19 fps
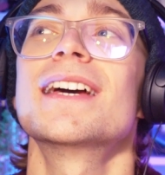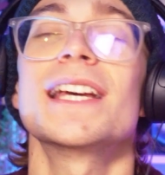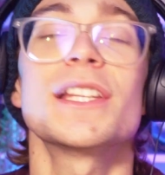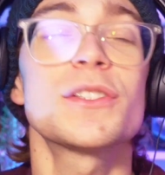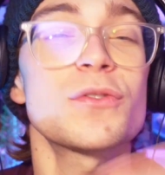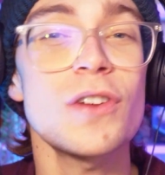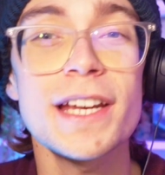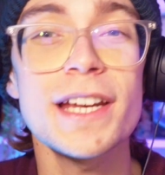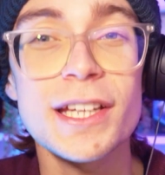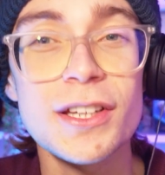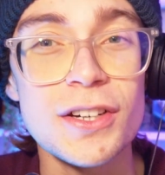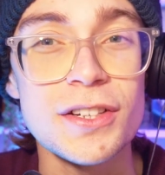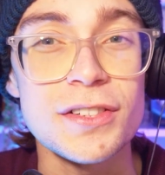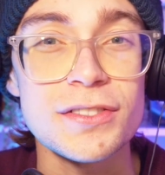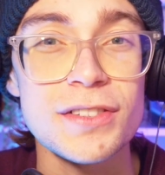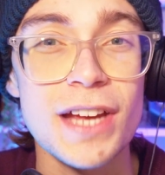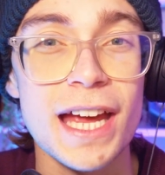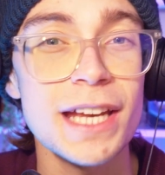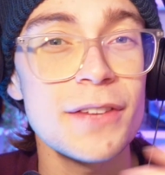It's really
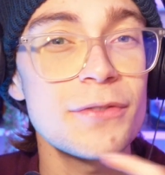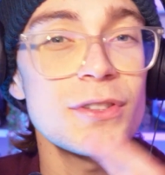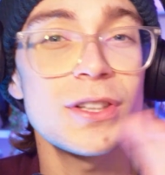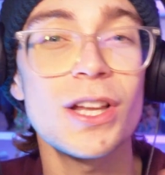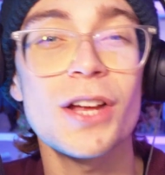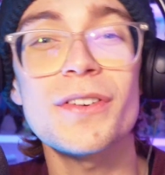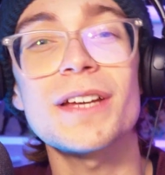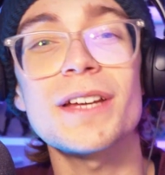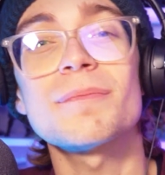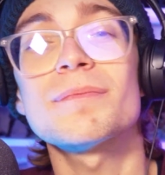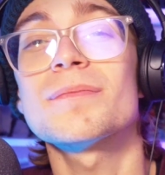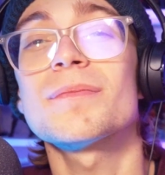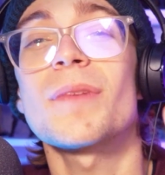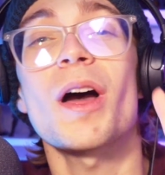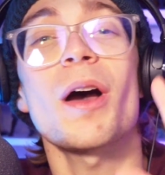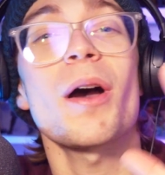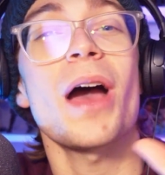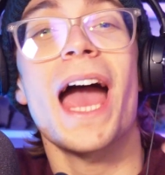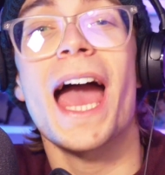good, and if you love it,
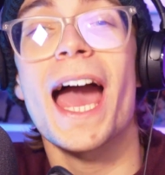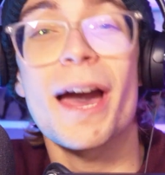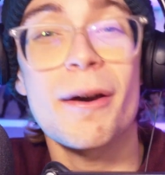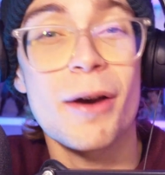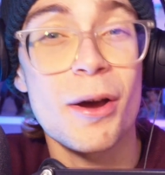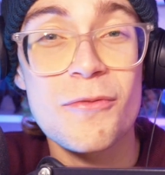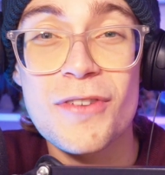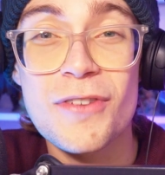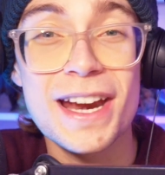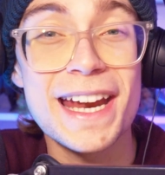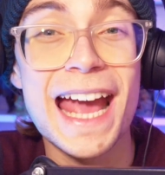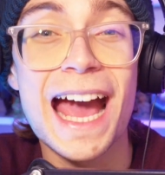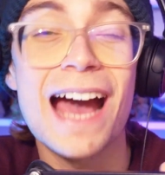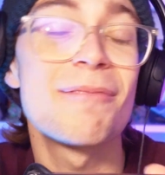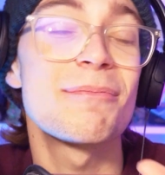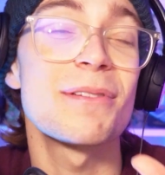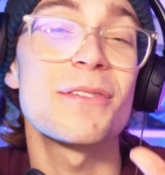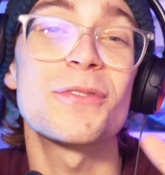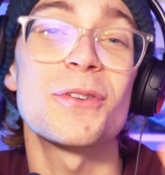I'm really
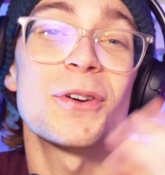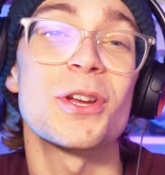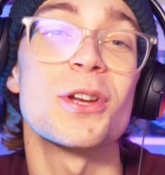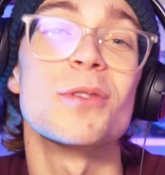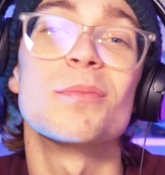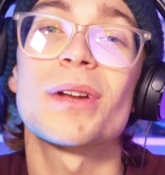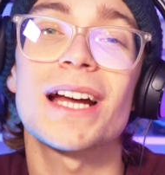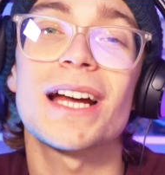happy for you,